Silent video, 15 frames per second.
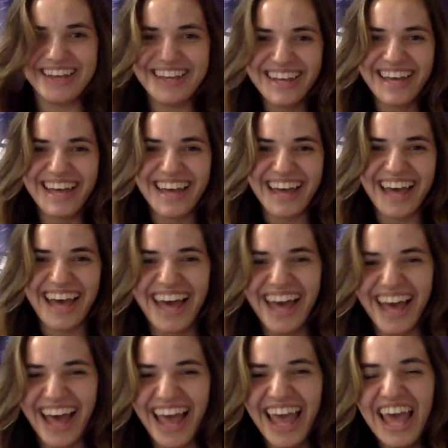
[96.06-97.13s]

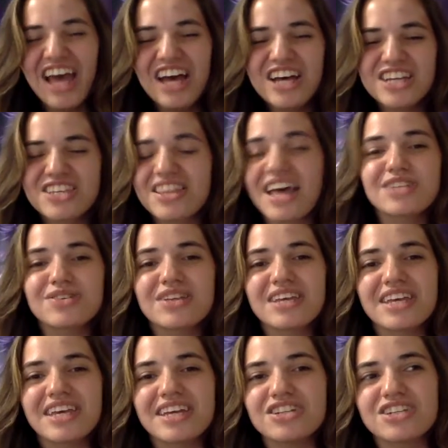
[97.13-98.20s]
so that's
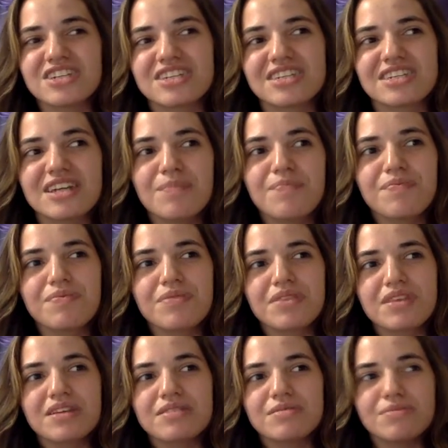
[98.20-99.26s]
really it. Just
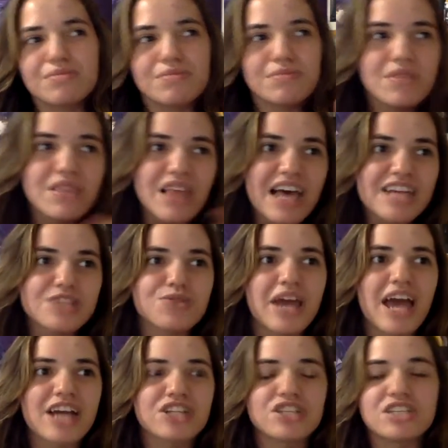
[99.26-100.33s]
less
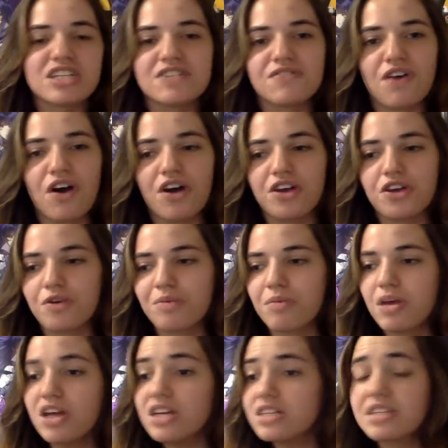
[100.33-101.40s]
reaction to this volume.
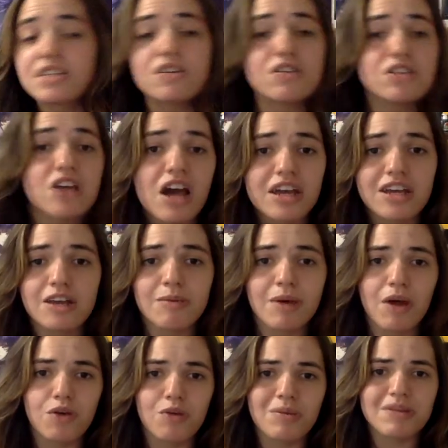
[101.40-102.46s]
Still talking
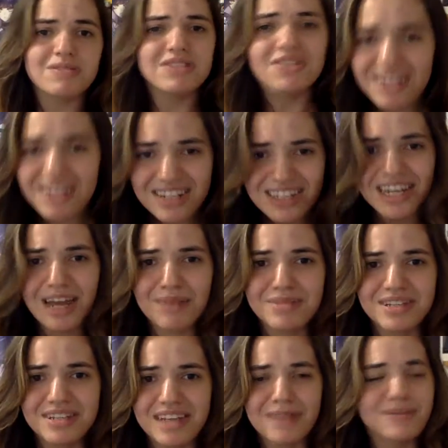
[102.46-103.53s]
about RWBY. Still gonna stay up
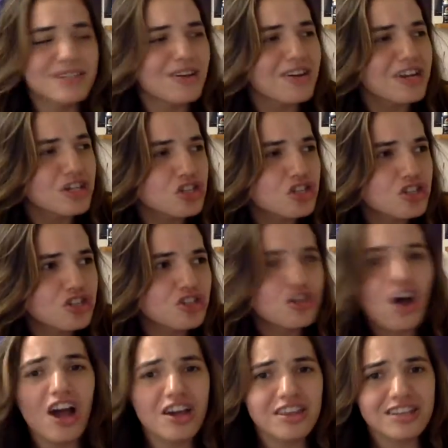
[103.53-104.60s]
to date. Still gonna
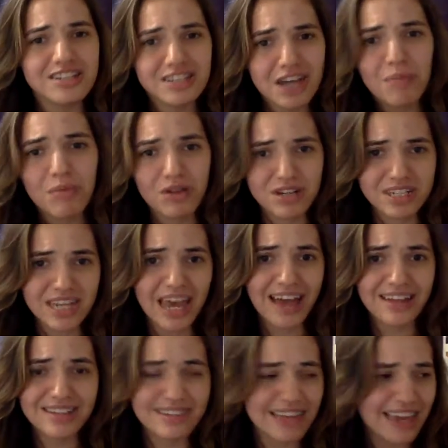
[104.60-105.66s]
stalk the Tumblr
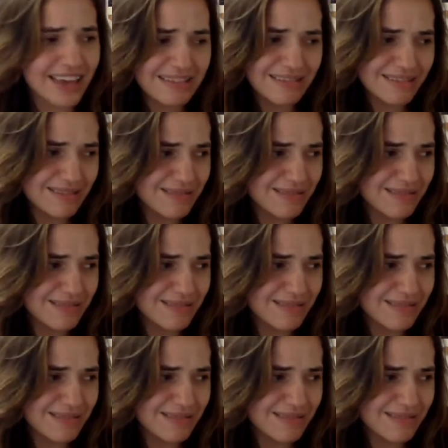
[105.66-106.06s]
tags like